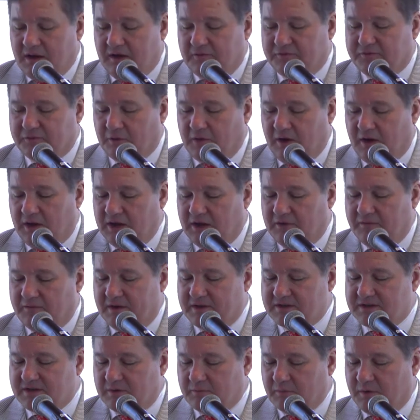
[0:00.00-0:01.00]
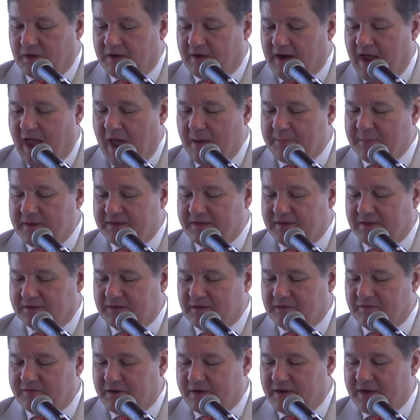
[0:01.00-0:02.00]
for all of us, and we're happy that
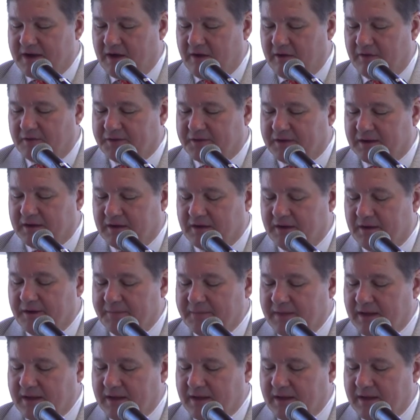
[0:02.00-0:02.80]
they're very healthy.